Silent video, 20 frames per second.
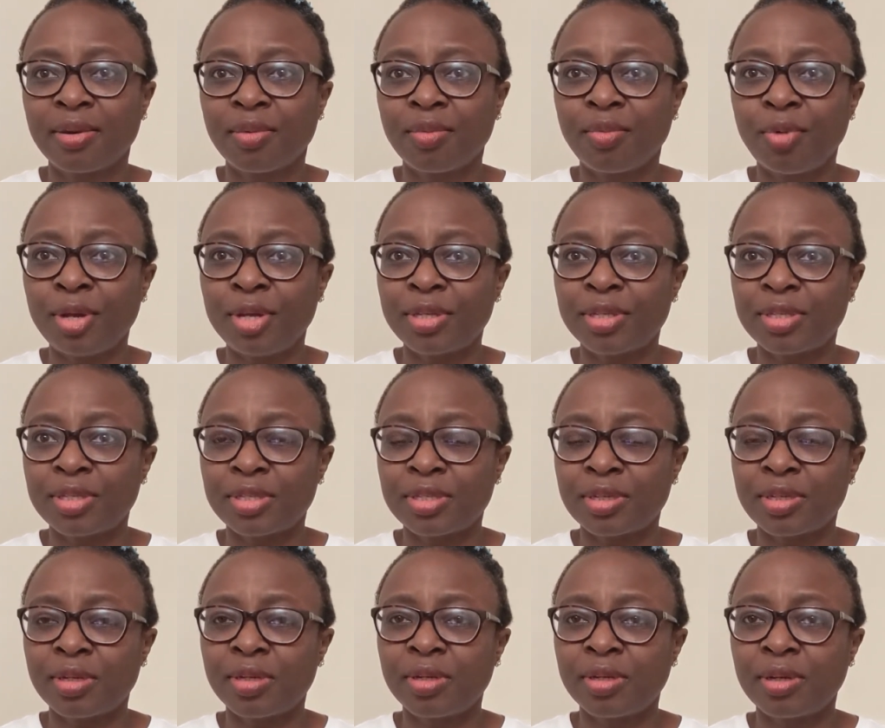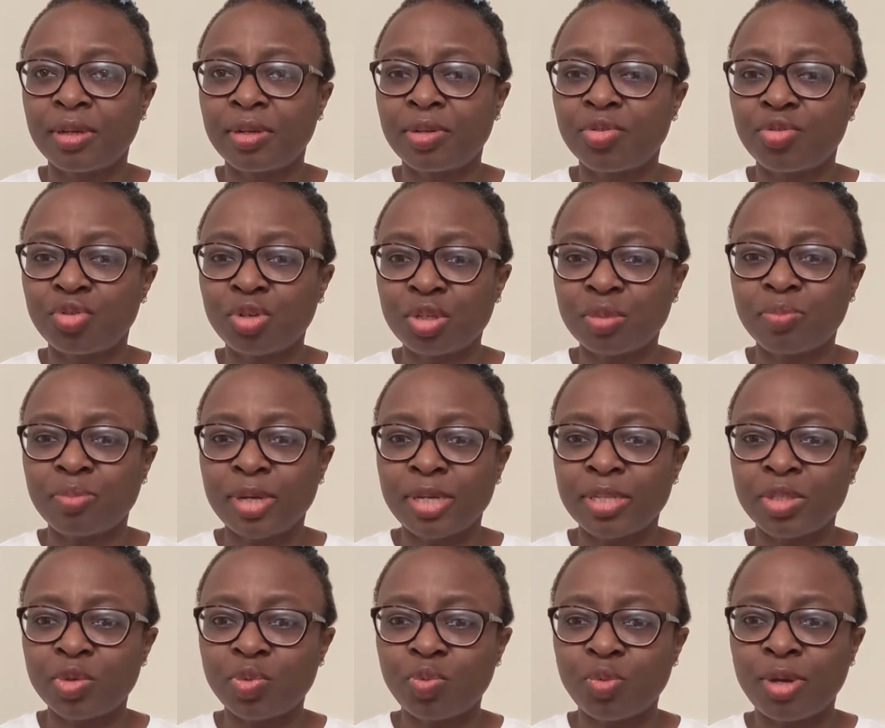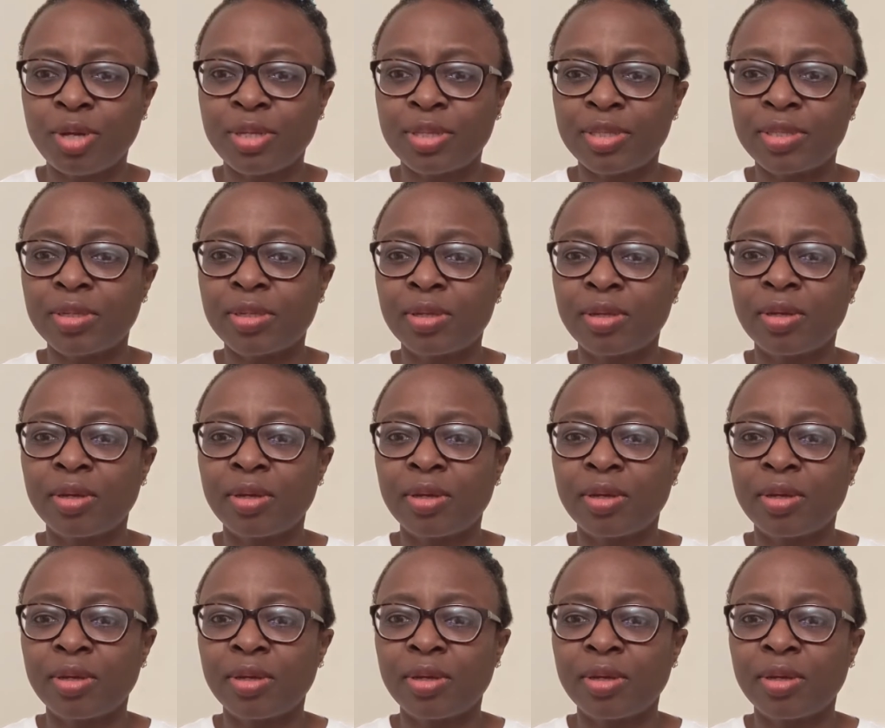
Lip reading: with treatment with